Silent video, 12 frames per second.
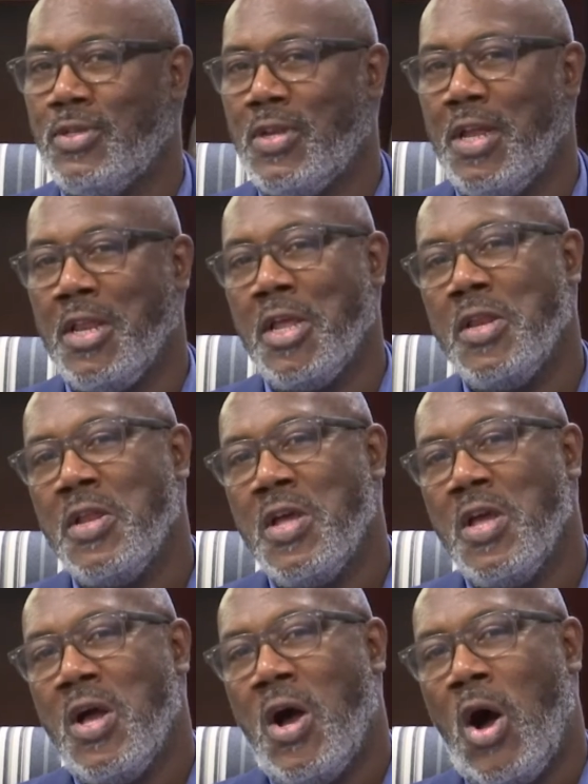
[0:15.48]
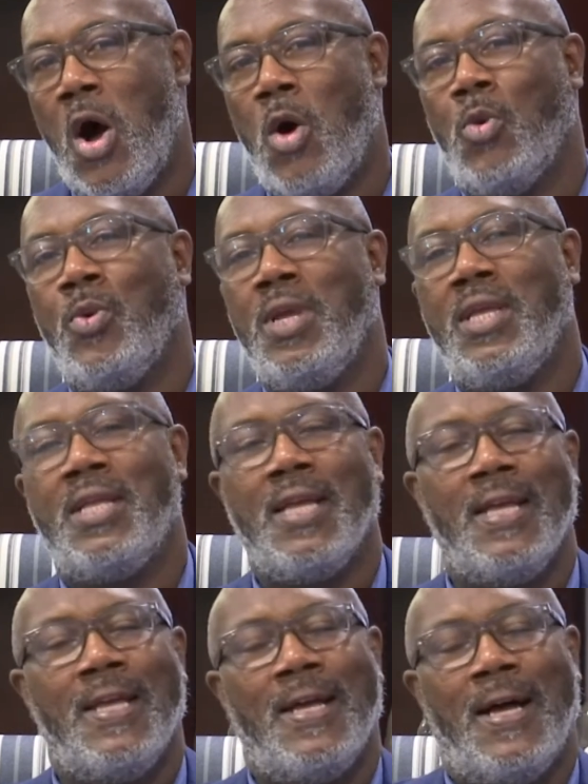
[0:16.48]
studying all week
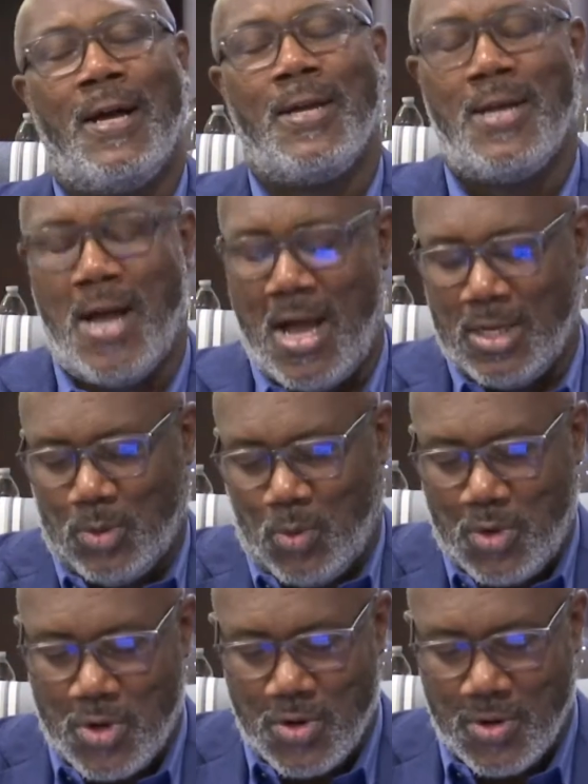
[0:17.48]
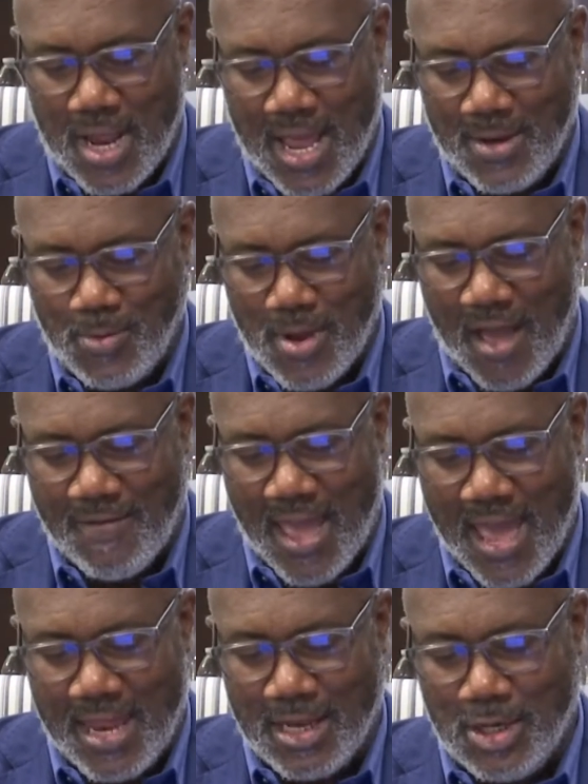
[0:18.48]
God's Word, and we have
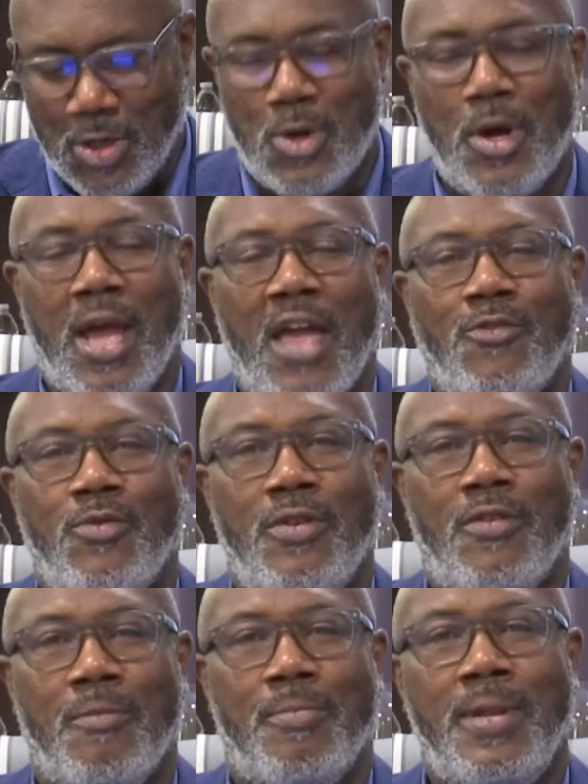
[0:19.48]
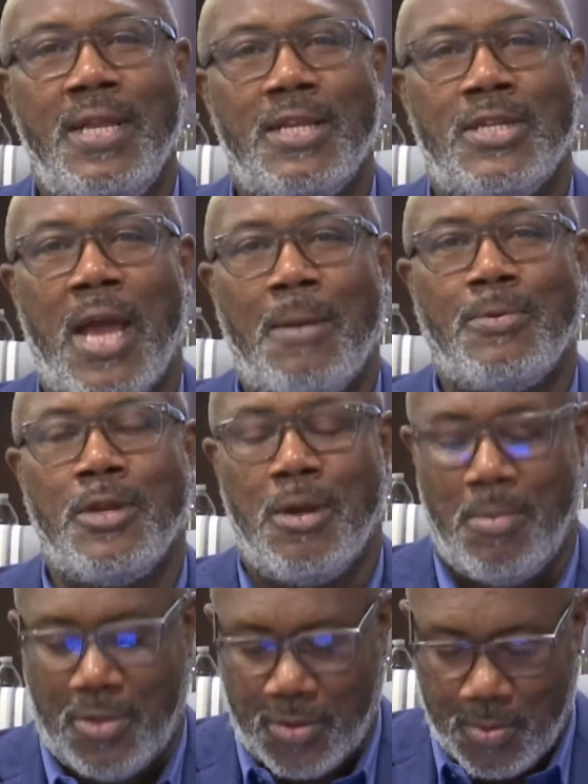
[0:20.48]
had a joy as we completed chapter
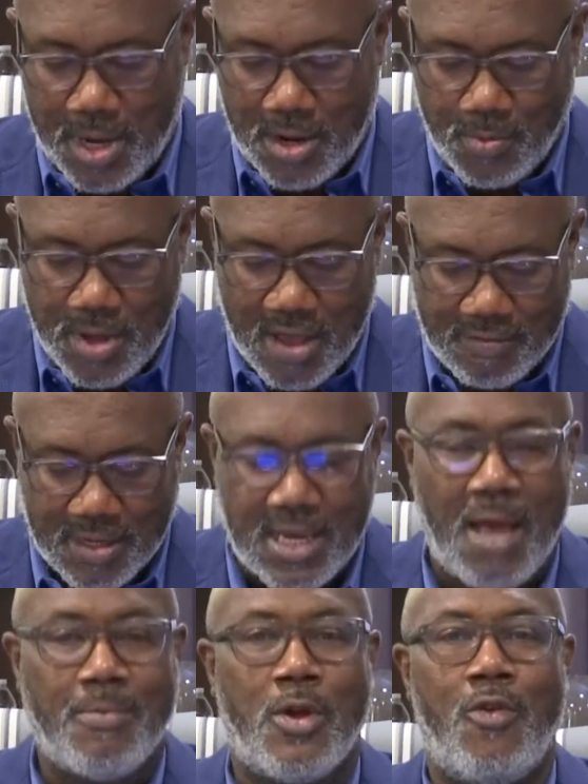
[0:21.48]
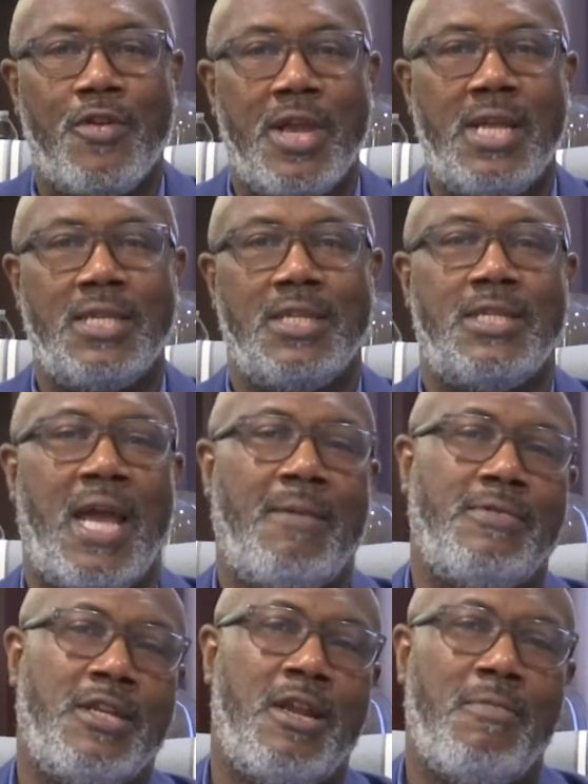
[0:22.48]
number 3 and we have stepped over into
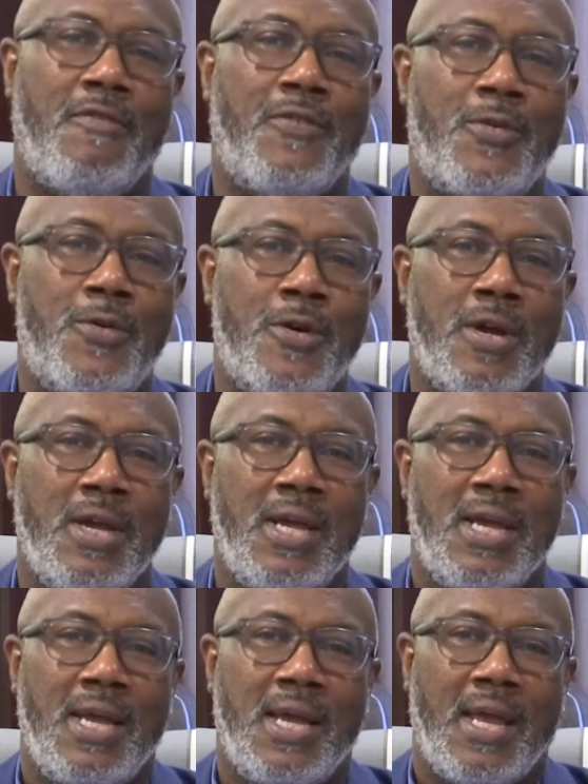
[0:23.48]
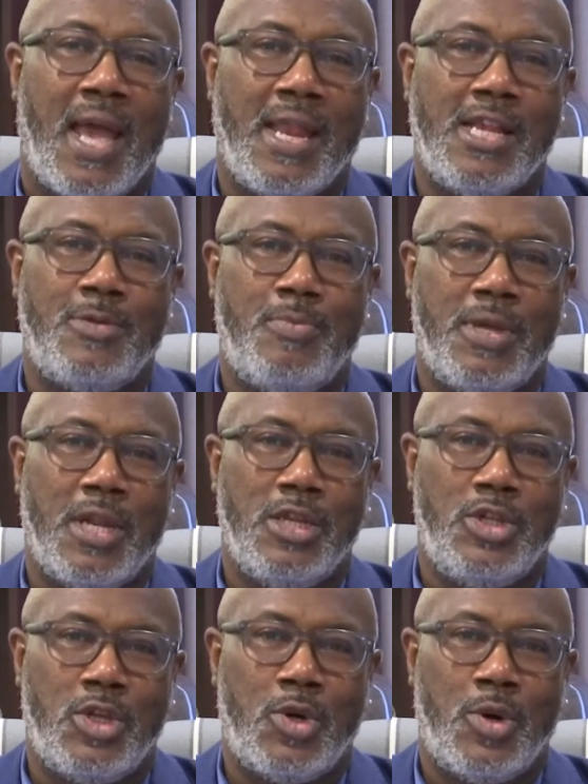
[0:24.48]
chapter number 4, and it's been
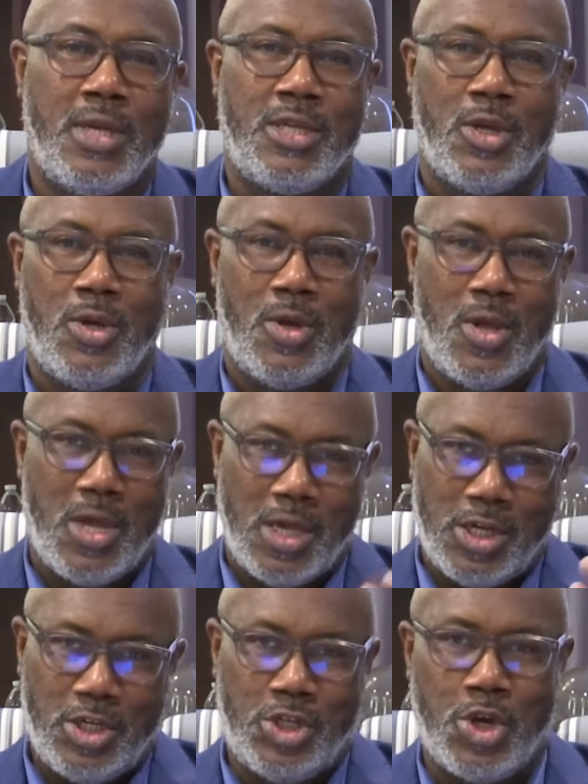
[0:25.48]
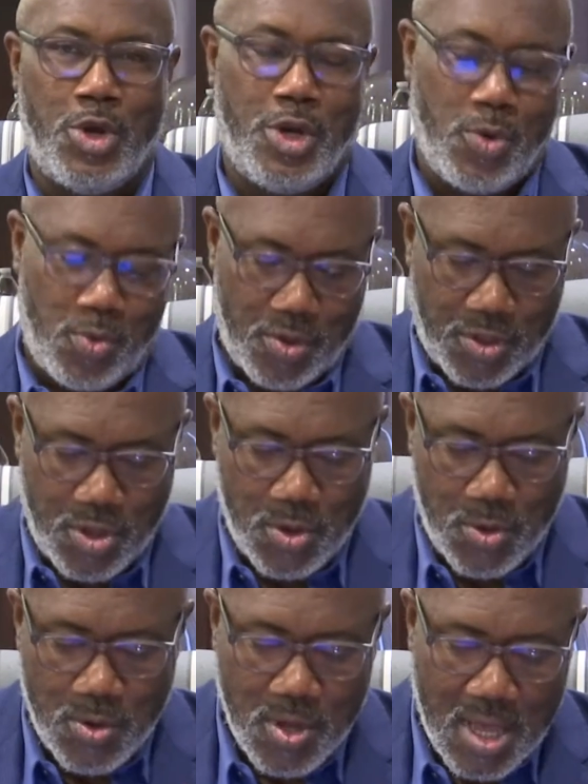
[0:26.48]
a joy to journey with
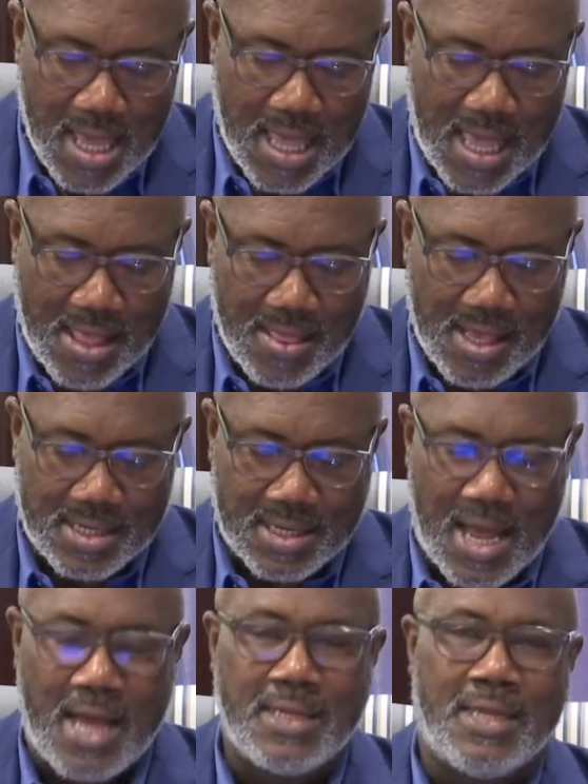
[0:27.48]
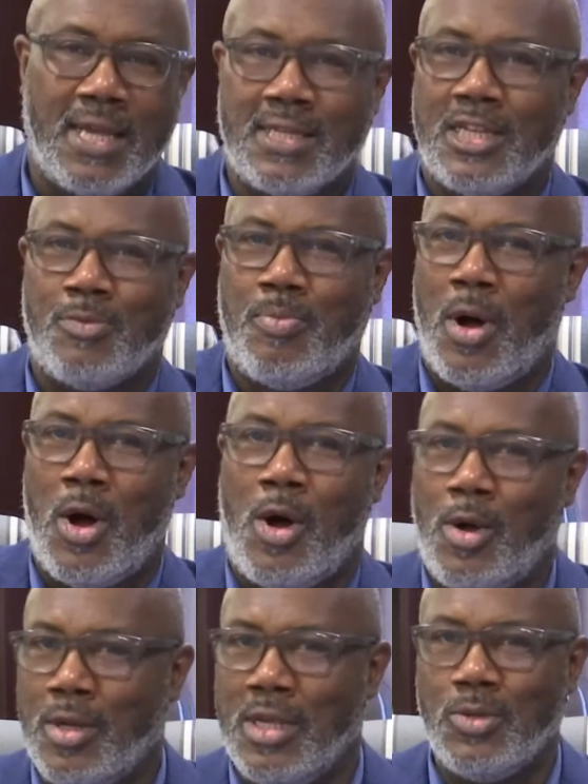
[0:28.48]
you in this context as
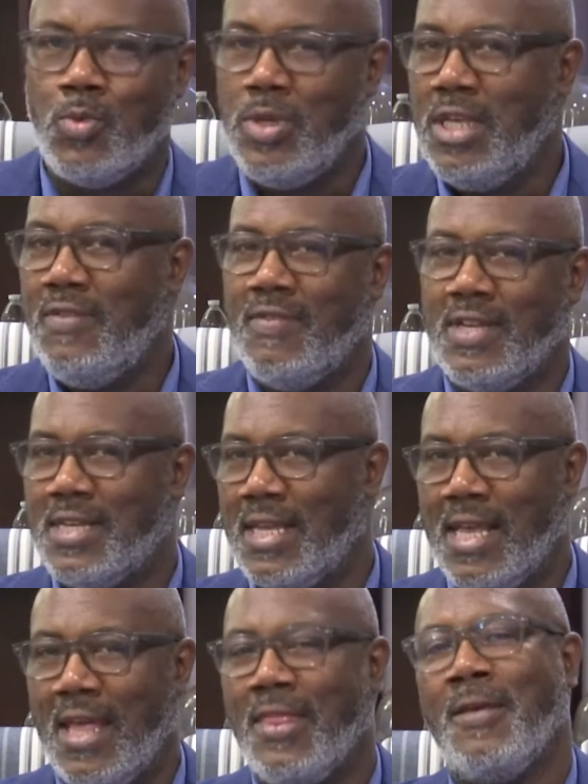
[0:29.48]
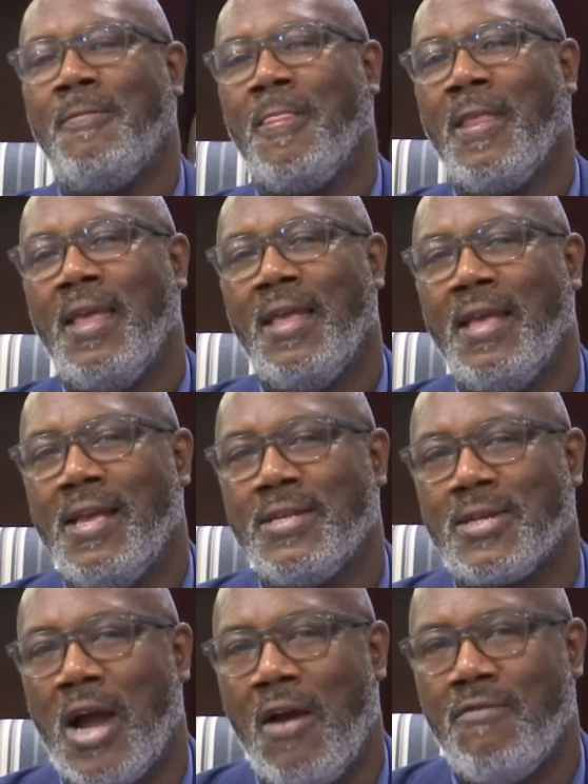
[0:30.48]
Paul is weaving together
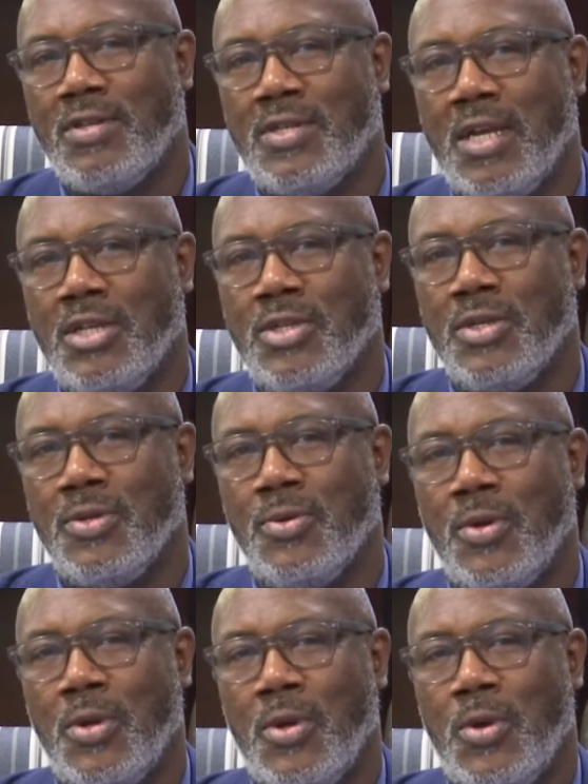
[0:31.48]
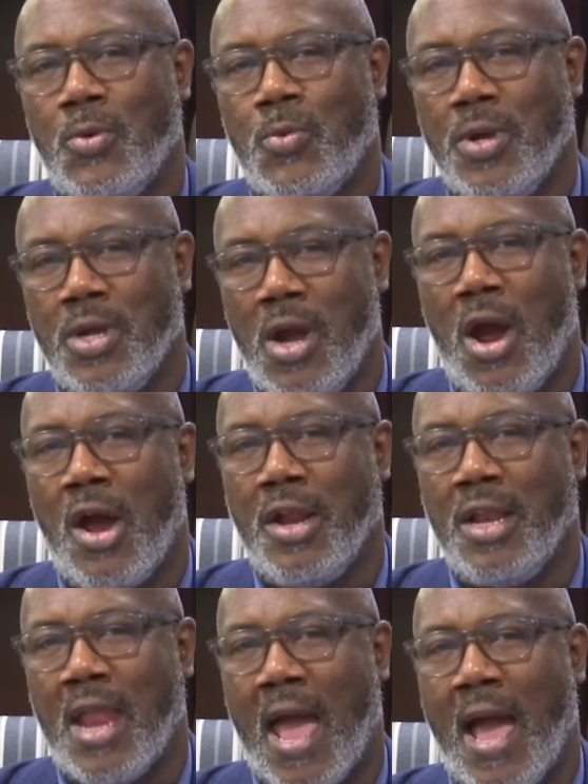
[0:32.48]
his conversation
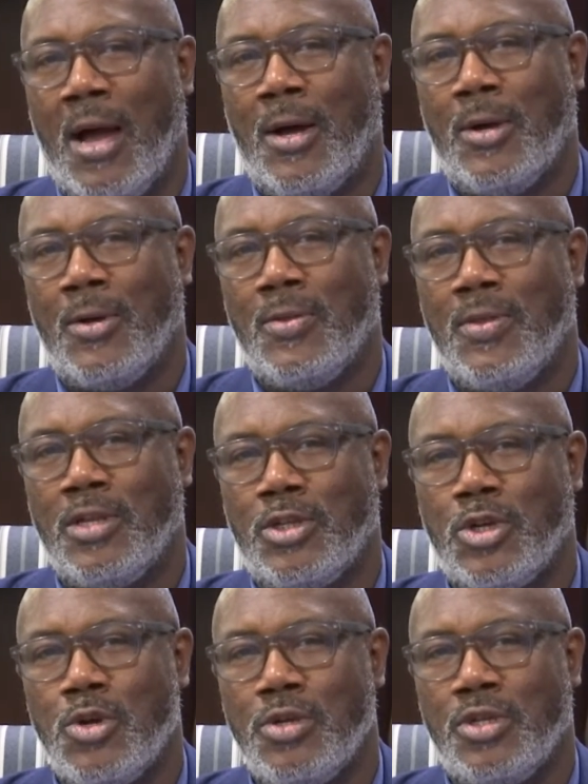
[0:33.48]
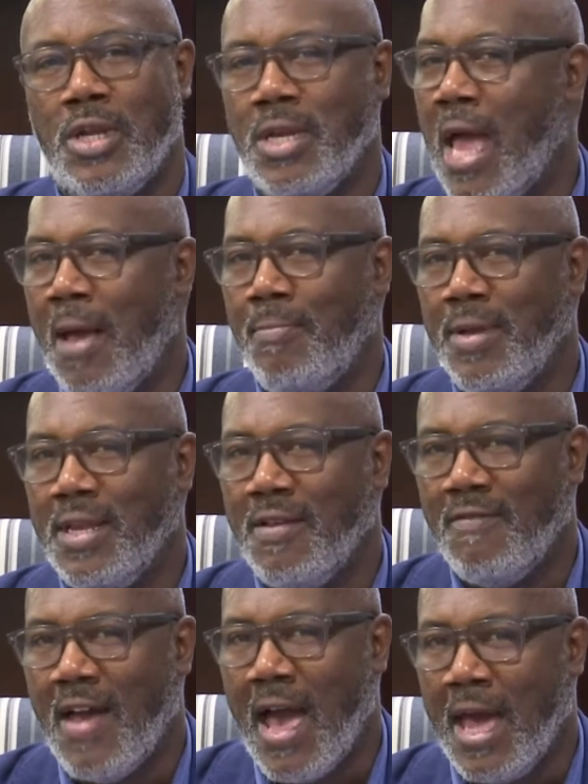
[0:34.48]
regarding how the church should not be
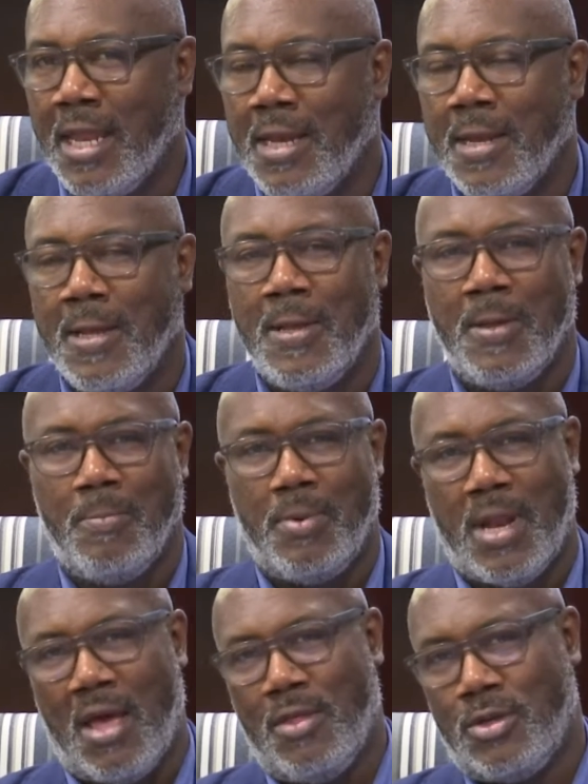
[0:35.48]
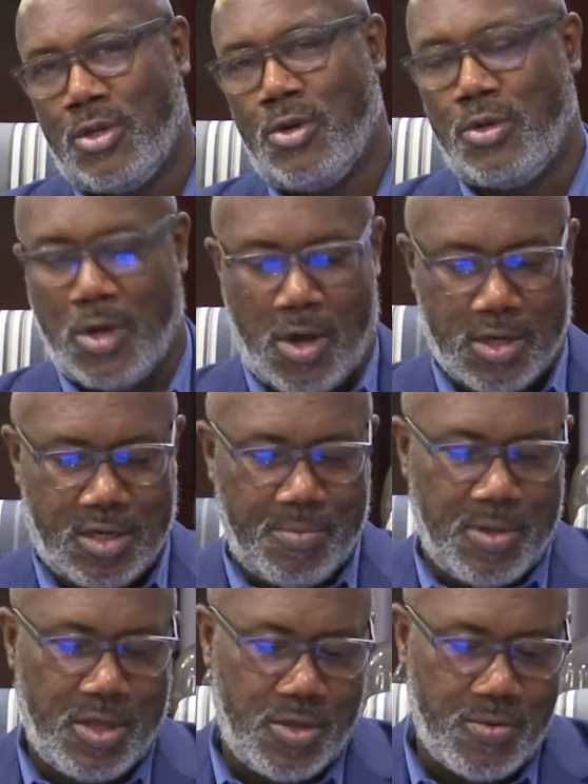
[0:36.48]
divided, but how the church ought to
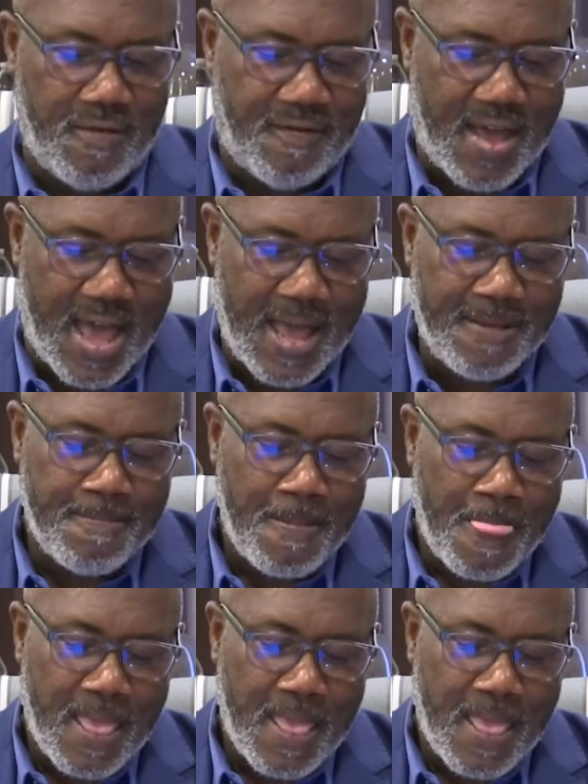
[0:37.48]
be unified.